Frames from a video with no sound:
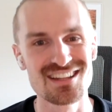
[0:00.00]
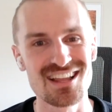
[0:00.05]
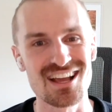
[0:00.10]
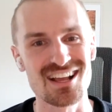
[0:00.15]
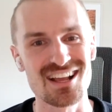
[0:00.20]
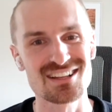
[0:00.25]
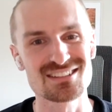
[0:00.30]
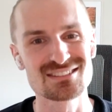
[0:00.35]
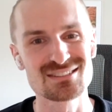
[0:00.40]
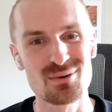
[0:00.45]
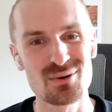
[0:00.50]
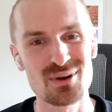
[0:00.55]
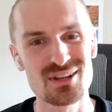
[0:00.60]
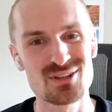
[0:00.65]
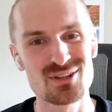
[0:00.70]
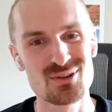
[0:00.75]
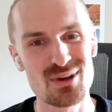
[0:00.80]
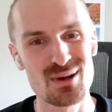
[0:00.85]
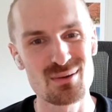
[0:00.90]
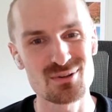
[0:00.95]
Like
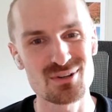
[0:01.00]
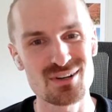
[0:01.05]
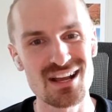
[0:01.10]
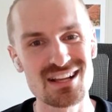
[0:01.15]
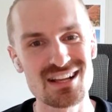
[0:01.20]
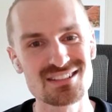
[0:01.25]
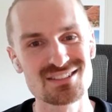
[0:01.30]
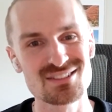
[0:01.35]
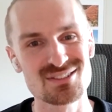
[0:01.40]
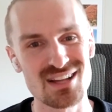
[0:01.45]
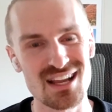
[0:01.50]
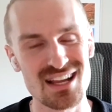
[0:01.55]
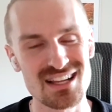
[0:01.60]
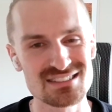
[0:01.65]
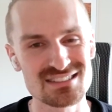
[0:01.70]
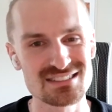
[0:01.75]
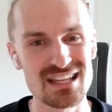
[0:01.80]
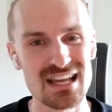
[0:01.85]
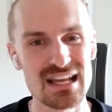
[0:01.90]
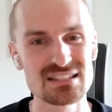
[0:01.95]
someone, you immigrate to the
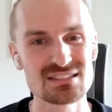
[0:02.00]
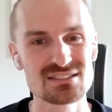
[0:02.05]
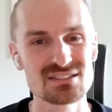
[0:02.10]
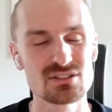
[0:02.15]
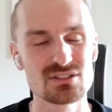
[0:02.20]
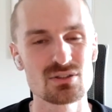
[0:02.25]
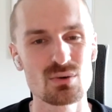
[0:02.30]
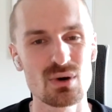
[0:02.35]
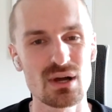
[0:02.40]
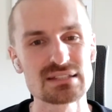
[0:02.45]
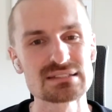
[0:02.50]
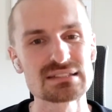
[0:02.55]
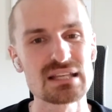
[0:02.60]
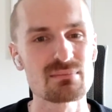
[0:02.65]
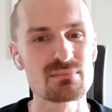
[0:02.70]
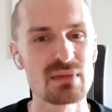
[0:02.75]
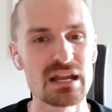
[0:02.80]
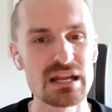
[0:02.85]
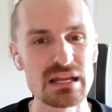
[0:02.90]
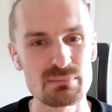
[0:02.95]
United States, you want to
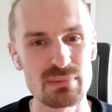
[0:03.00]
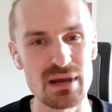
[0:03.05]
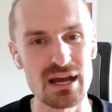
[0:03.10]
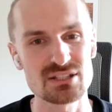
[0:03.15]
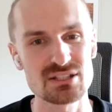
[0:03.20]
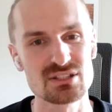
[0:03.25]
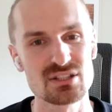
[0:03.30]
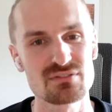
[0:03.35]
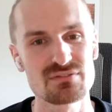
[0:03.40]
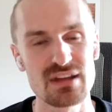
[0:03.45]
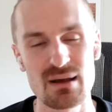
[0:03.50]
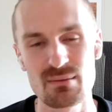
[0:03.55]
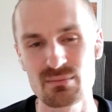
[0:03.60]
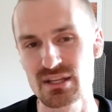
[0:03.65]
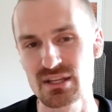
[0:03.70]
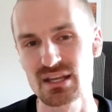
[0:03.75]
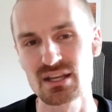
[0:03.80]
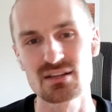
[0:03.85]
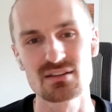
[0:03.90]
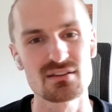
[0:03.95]
send money back to your
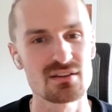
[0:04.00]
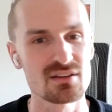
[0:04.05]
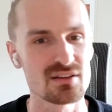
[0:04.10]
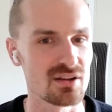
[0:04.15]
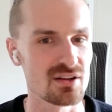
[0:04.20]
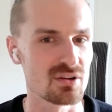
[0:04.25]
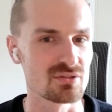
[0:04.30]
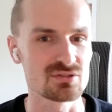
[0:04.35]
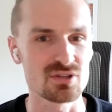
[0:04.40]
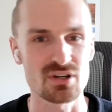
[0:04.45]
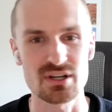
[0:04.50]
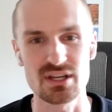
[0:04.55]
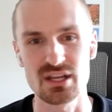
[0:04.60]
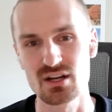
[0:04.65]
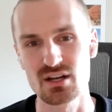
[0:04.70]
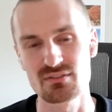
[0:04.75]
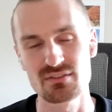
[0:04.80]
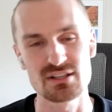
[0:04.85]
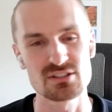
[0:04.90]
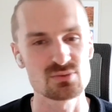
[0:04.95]
family in you know Turkey
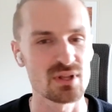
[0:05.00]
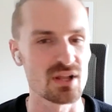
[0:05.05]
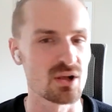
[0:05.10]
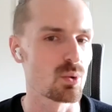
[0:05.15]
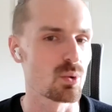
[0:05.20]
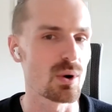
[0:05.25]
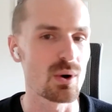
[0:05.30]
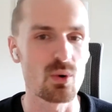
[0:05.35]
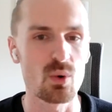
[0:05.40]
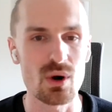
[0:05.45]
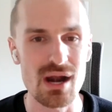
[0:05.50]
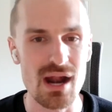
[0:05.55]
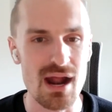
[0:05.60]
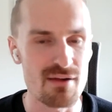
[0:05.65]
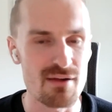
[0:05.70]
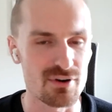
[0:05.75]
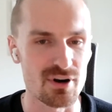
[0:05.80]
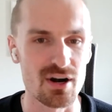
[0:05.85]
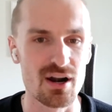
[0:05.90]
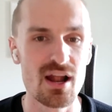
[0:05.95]
or Venezuela or
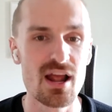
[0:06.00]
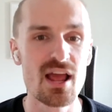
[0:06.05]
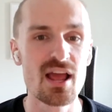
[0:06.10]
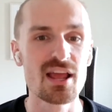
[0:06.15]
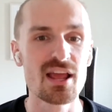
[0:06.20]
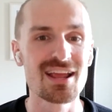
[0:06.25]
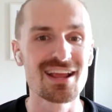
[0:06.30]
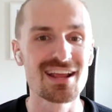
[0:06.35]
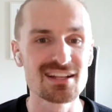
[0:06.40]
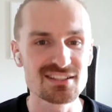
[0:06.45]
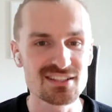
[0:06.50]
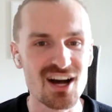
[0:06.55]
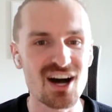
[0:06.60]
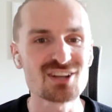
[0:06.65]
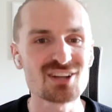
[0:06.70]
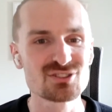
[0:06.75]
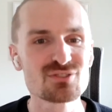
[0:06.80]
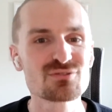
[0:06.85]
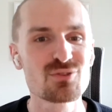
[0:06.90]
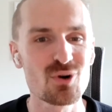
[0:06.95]
wherever. It
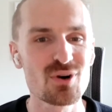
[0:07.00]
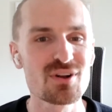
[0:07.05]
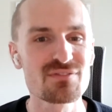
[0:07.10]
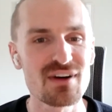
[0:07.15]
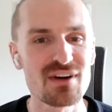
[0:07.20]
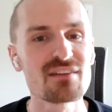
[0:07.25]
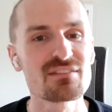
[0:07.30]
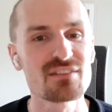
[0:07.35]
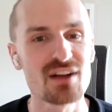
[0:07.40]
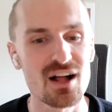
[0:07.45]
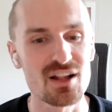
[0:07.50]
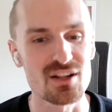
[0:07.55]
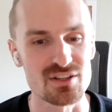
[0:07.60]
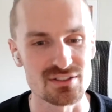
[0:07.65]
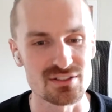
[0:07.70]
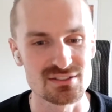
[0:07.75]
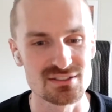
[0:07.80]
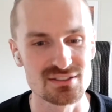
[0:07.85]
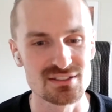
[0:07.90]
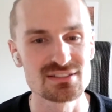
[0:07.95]
costs you forty five
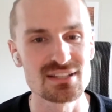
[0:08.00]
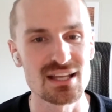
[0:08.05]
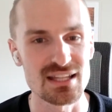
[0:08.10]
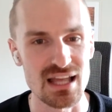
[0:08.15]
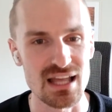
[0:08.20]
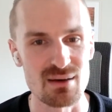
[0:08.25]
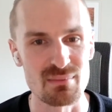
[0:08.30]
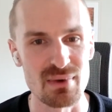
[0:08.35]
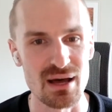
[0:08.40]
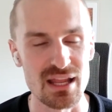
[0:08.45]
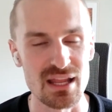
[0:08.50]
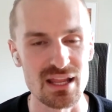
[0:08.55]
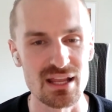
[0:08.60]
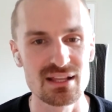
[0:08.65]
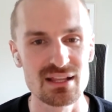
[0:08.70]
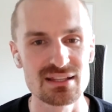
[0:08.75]
dollars to send that money.